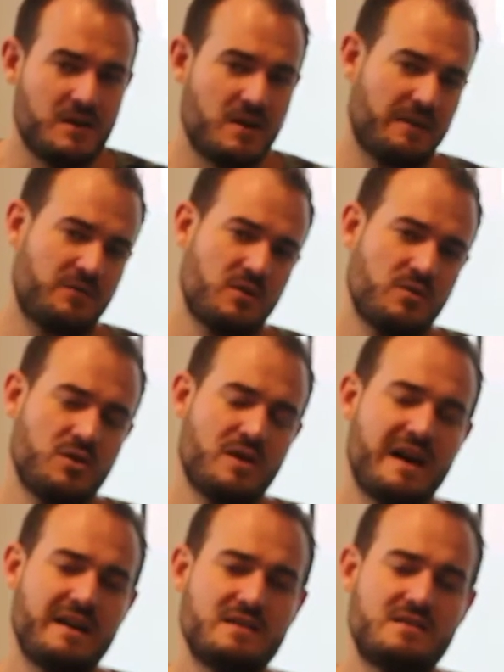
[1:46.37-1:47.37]
After
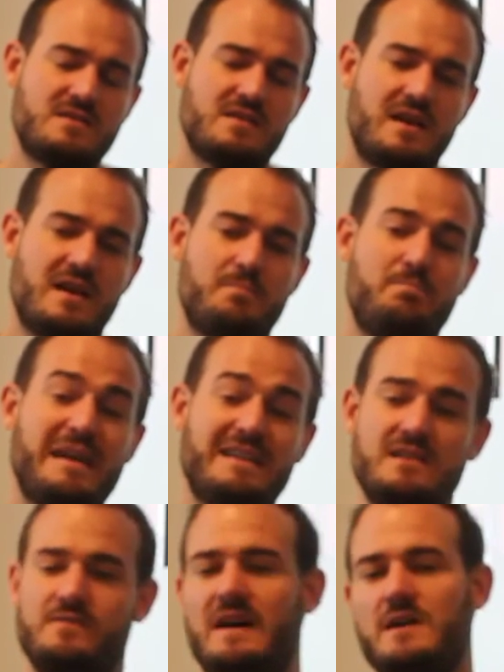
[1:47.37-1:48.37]
United's big
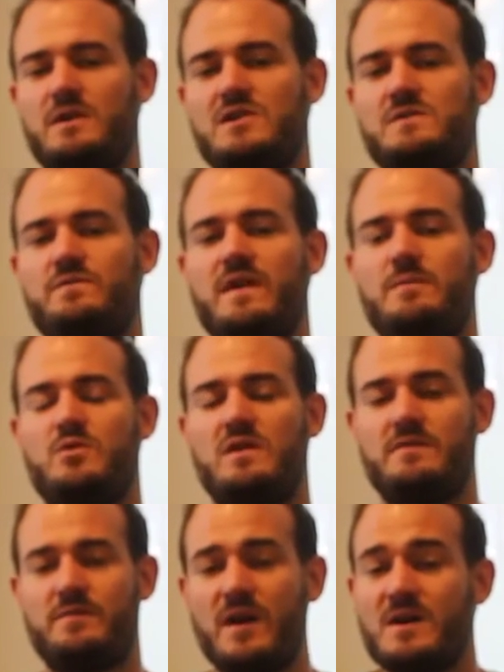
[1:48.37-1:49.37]
devaluation
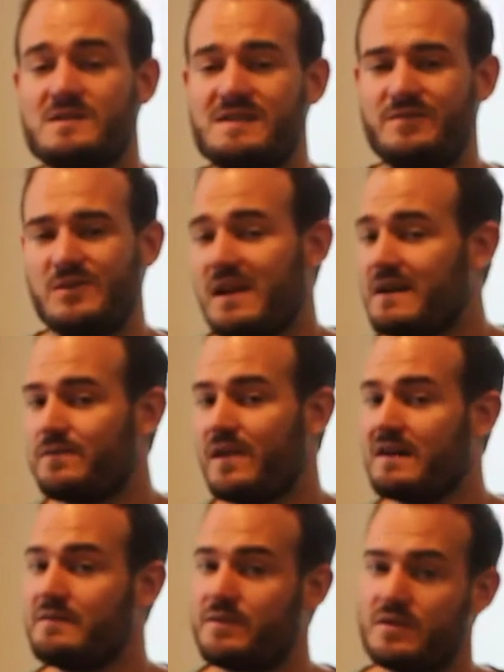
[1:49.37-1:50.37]
February 1st, if you like
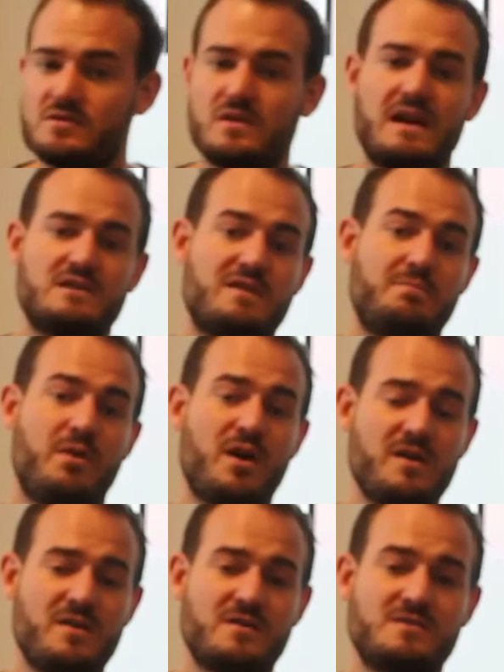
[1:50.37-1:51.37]
flying first class on
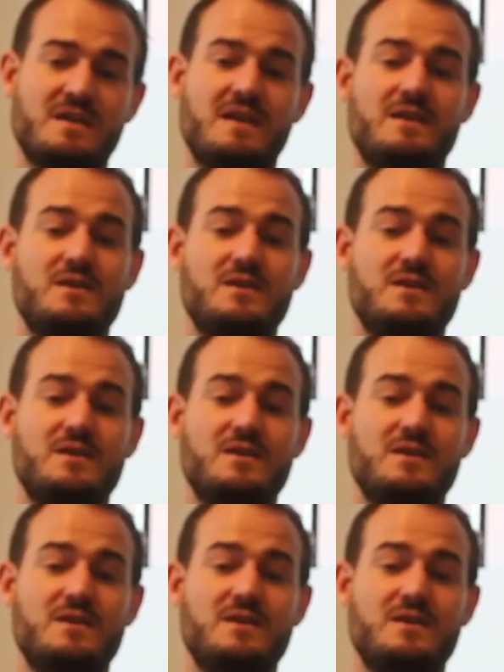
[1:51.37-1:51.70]
partners,